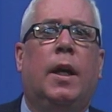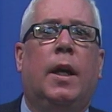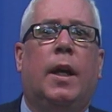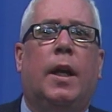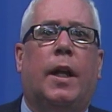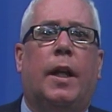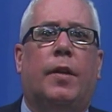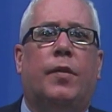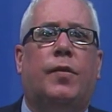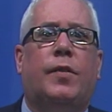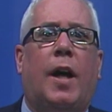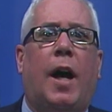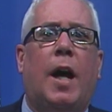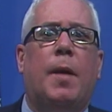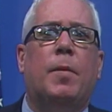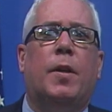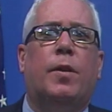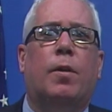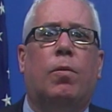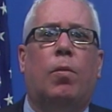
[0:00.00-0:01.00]
It is
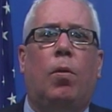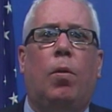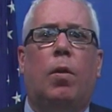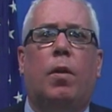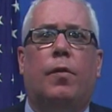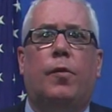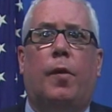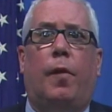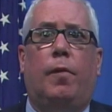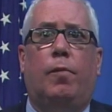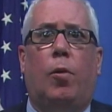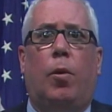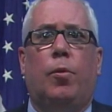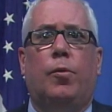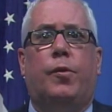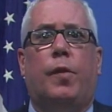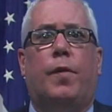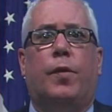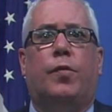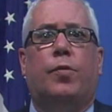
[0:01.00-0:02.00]
time that the role,
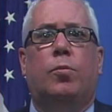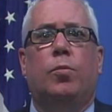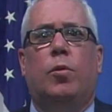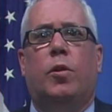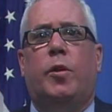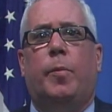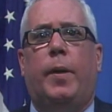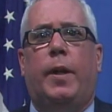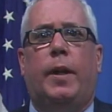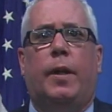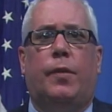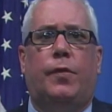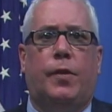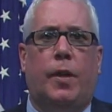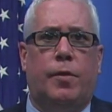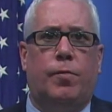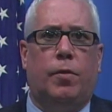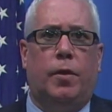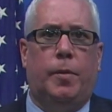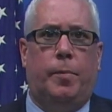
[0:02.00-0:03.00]
roles of the school committee and
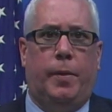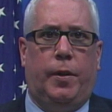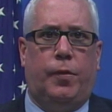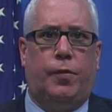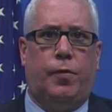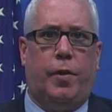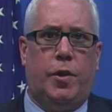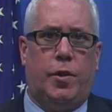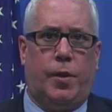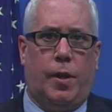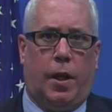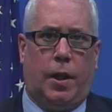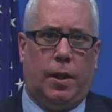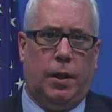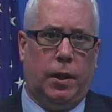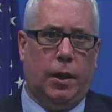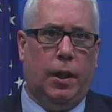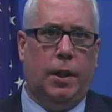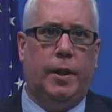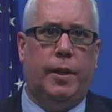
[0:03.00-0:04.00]
central administration are
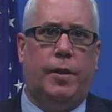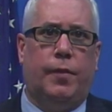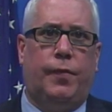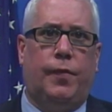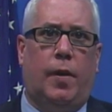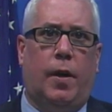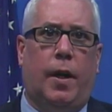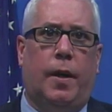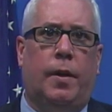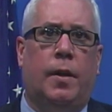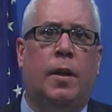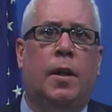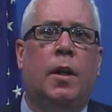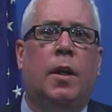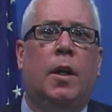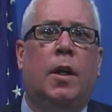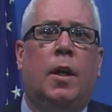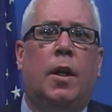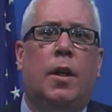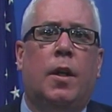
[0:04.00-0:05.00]
clearly defined.
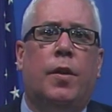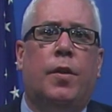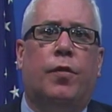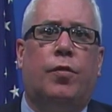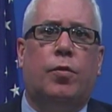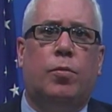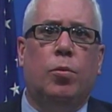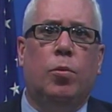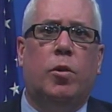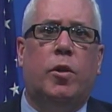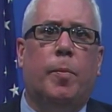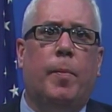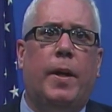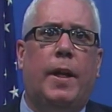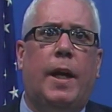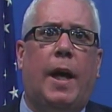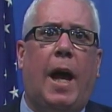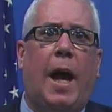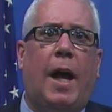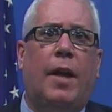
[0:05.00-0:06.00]
The school
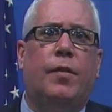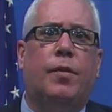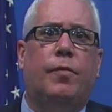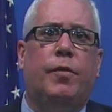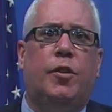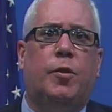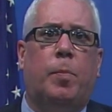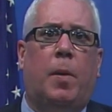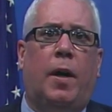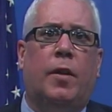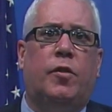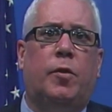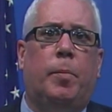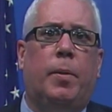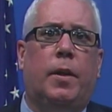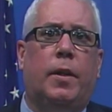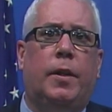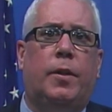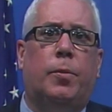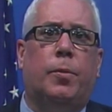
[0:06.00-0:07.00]
committee has the
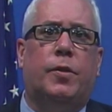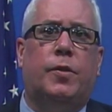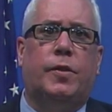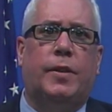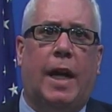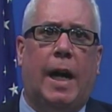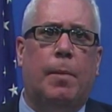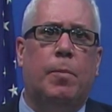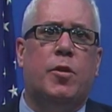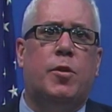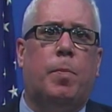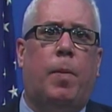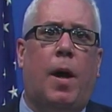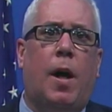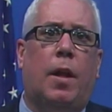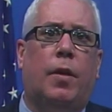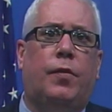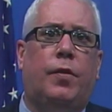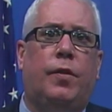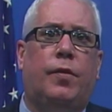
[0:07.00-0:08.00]
responsibility to establish
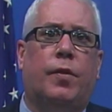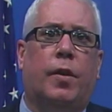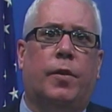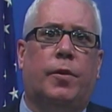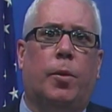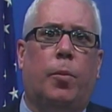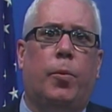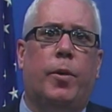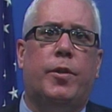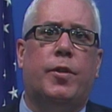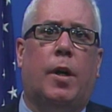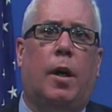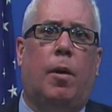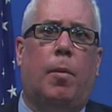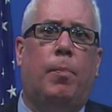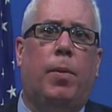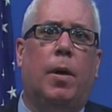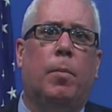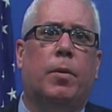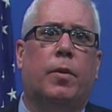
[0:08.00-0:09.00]
policies under which
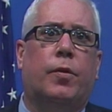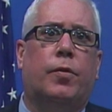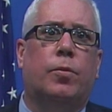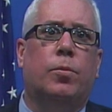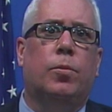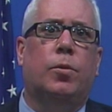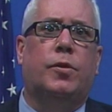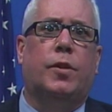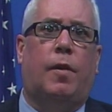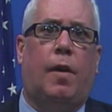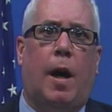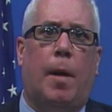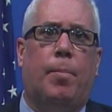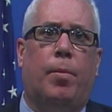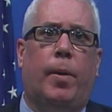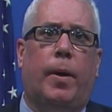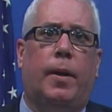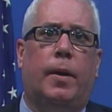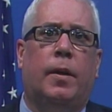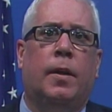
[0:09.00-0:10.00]
our public schools are
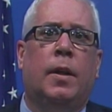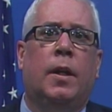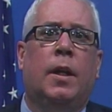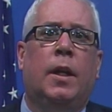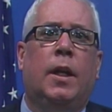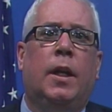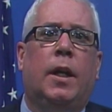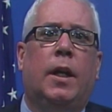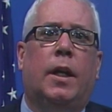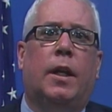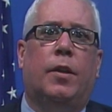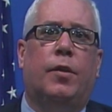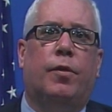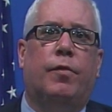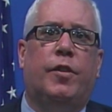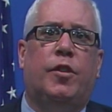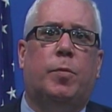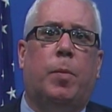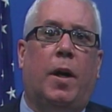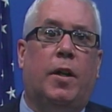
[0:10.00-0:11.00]
operated. It is the
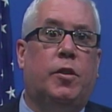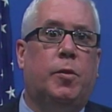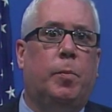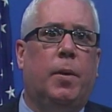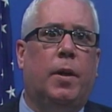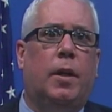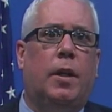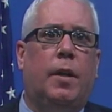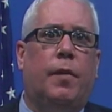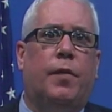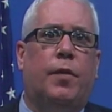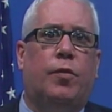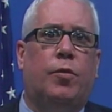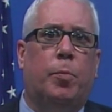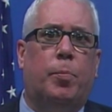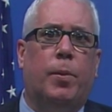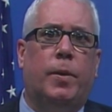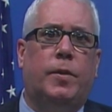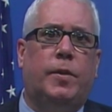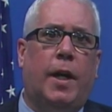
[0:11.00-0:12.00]
responsibility of the
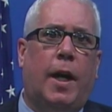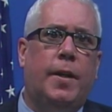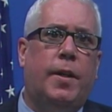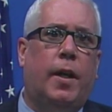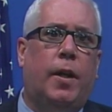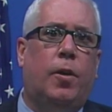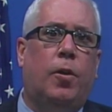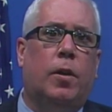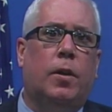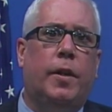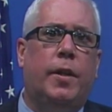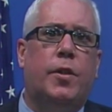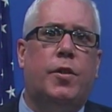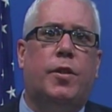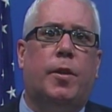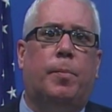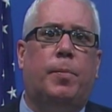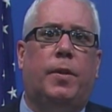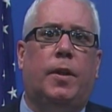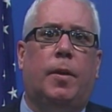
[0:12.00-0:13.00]
superintendent and her
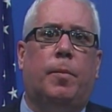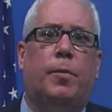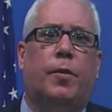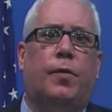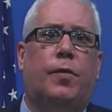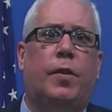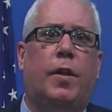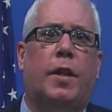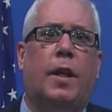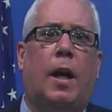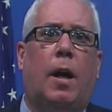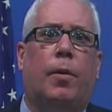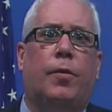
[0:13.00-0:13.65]
leadership team to see that our